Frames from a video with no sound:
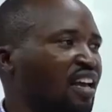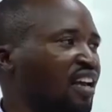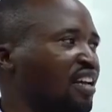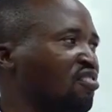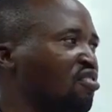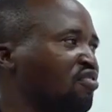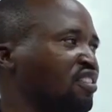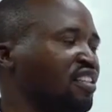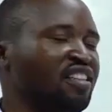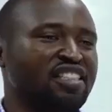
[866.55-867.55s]
and you have
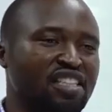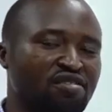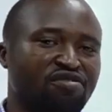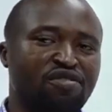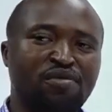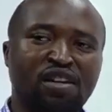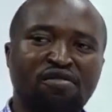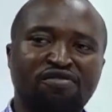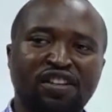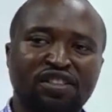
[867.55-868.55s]
seen the general formula
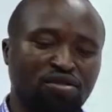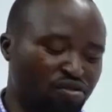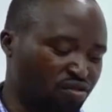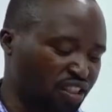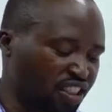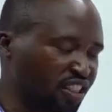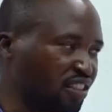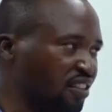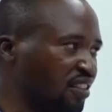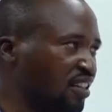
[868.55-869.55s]
of factorial
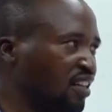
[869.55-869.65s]
notation.